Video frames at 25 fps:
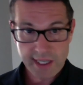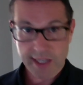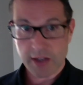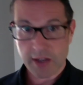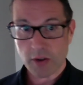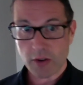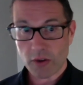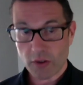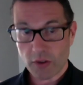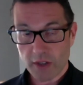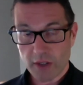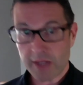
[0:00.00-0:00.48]

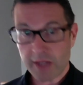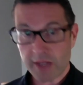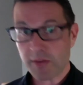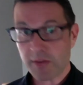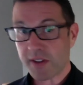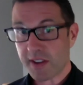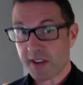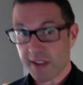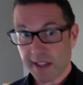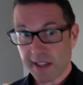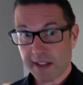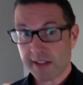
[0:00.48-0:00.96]
or
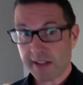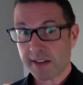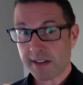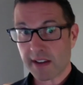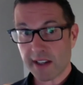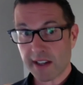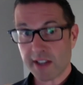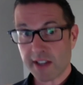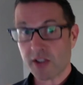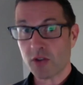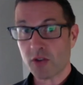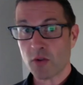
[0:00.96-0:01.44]
even things
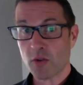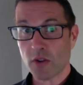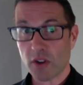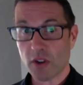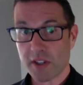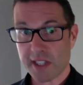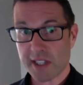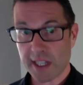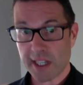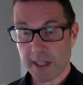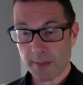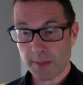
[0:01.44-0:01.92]
like
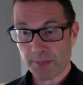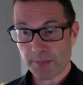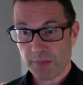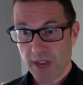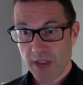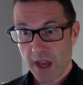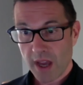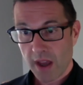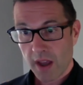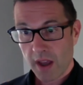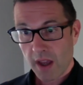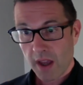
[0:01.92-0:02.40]
zoonotic.
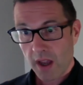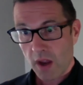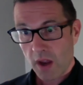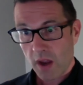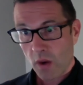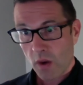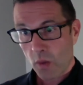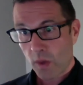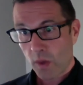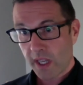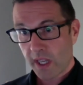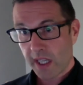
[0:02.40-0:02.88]

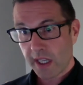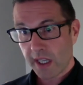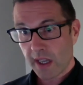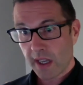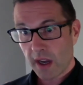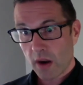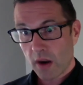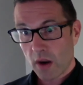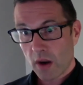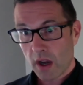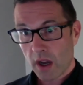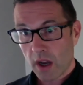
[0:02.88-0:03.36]
We
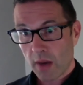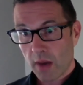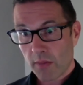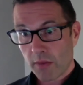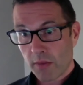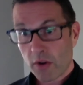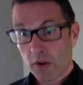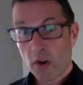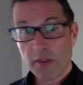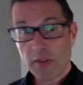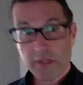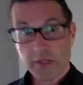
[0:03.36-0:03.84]

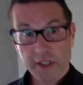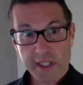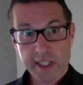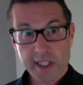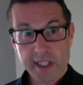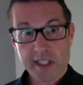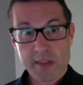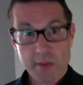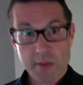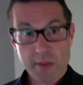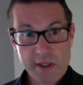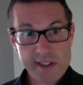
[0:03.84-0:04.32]
got funding
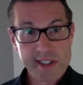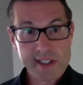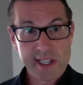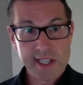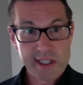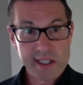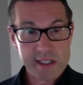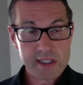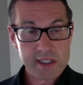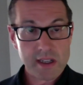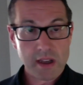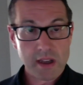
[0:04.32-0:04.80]
to be able to
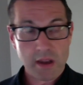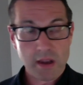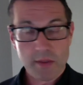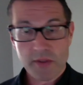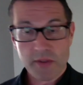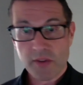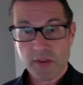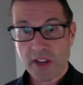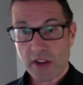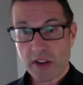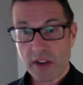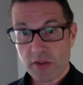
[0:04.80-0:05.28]
send
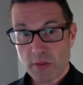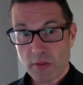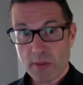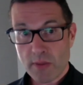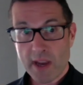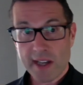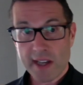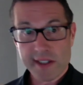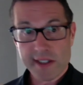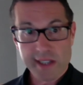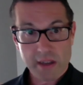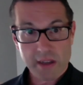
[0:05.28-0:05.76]
300
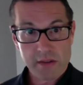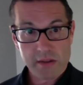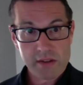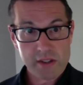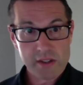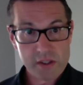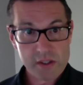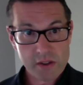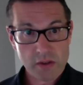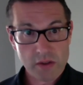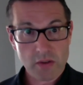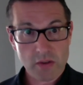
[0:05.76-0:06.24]
packs out to
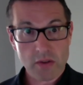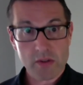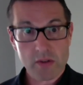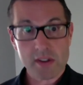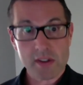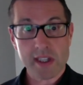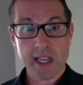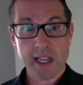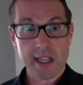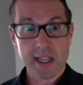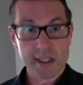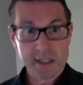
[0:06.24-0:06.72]
schools,
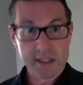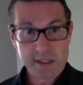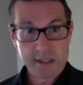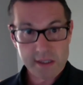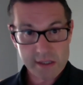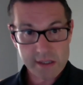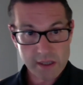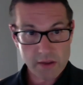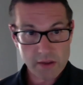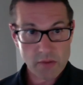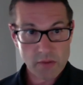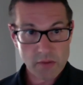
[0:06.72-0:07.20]
and
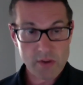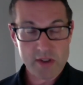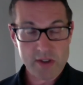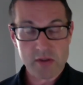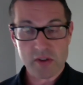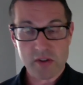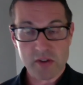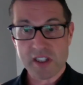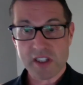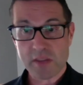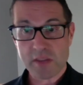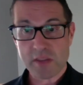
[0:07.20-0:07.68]
you know, the
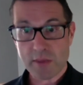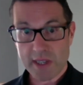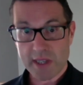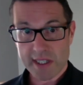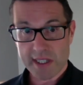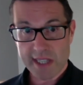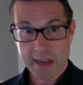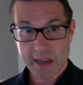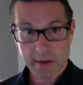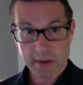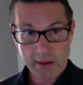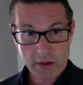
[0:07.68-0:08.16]
resource has been
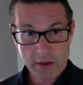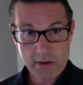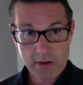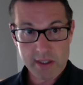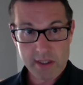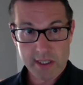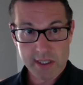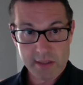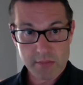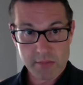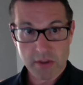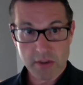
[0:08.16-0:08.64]

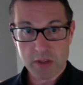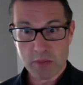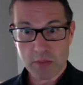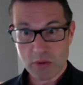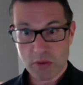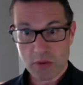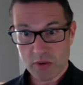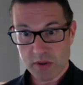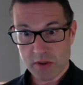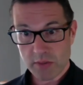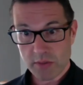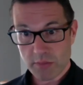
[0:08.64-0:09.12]
downloaded
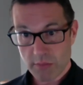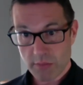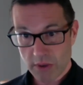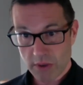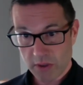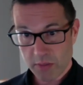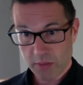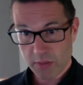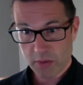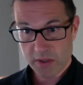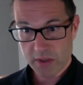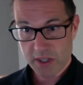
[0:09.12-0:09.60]

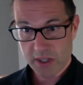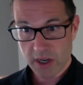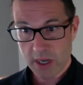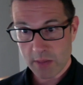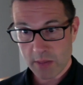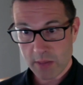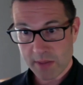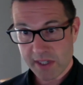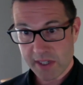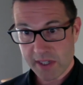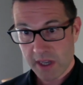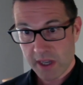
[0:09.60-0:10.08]
multiple
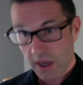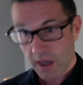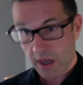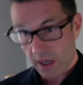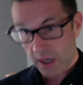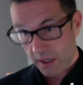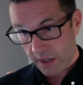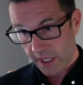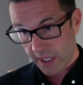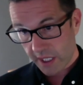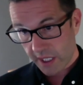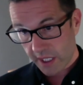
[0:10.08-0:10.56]
times.
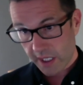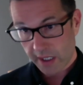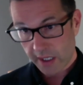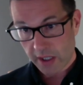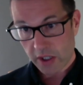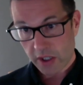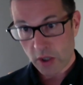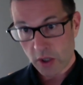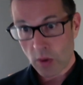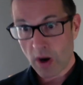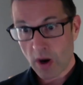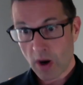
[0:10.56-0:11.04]
The
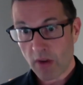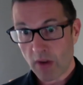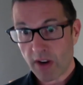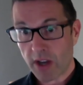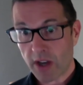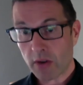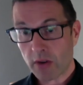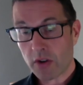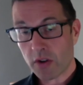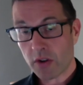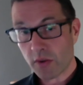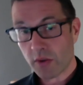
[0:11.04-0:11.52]

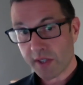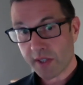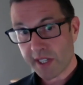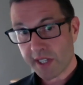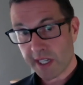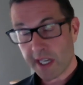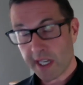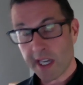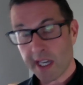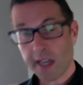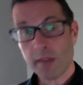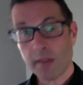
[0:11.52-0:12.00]
URL you see
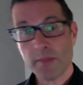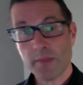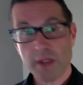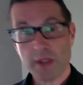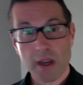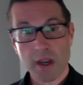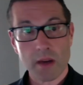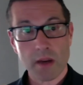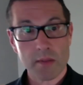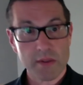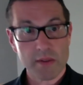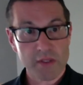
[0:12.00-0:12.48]
here,
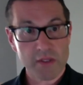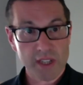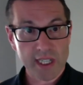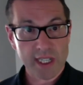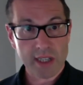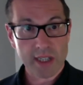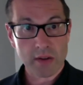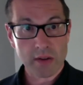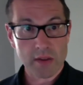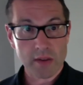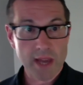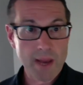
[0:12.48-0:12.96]
if you
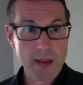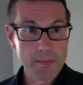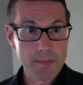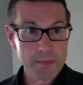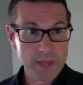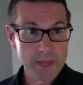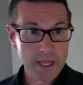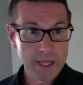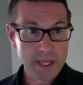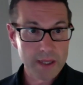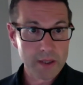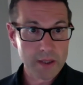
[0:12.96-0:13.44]
click on that,
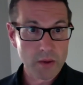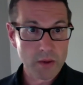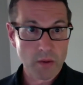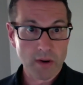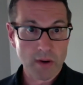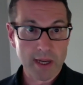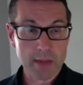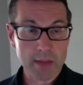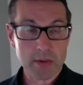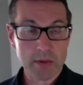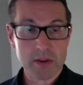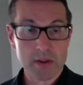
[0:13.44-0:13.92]
then you are
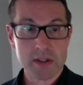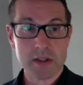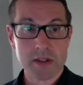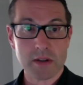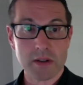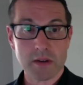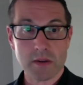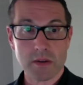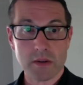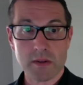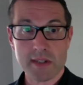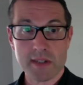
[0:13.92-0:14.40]
able
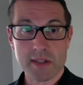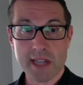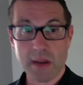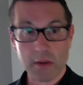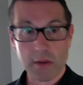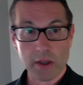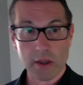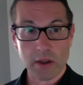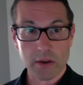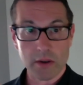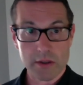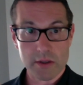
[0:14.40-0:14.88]
to
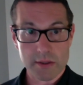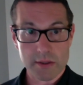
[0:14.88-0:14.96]
download